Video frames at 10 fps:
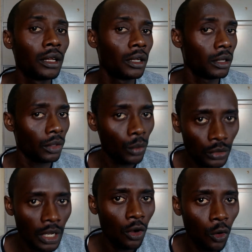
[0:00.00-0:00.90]
Those
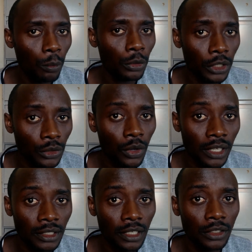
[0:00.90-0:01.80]
are all potential
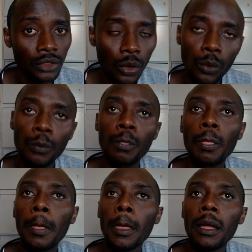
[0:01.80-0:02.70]
hazards. So
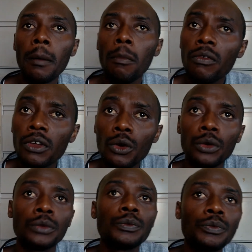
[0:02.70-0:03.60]
moving
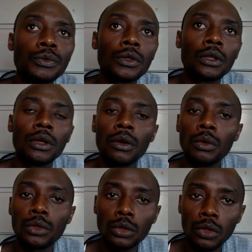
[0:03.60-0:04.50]
on, we
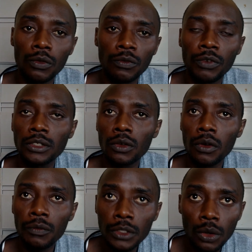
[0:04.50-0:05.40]
talked of, first of all,
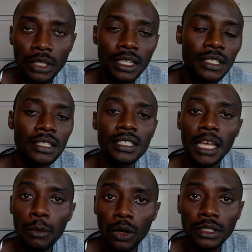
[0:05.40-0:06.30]
physical hazards,
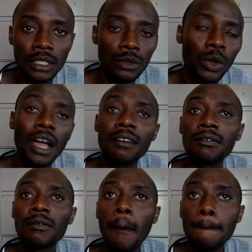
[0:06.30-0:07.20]
chemical hazards, we have
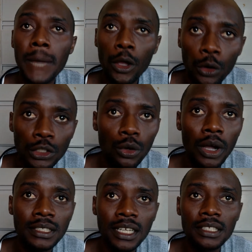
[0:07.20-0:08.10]
biological
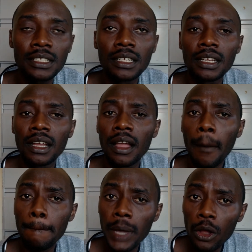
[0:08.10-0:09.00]
hazards.
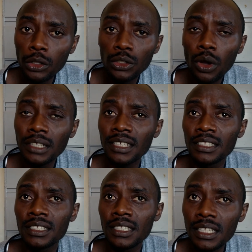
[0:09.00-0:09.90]
Biological
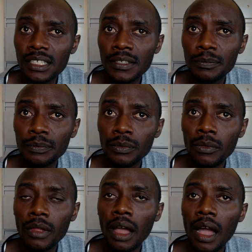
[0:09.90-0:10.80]
hazards, these
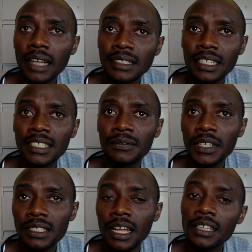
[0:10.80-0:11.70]
are hazards
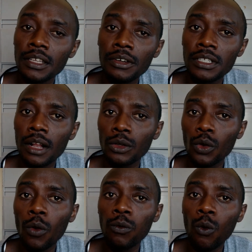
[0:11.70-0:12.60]
faced as a result
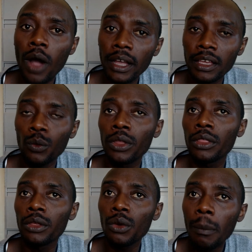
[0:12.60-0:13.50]
of working with
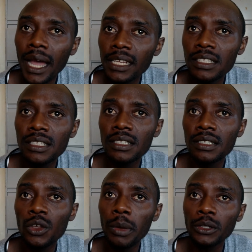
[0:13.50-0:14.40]
humans, human to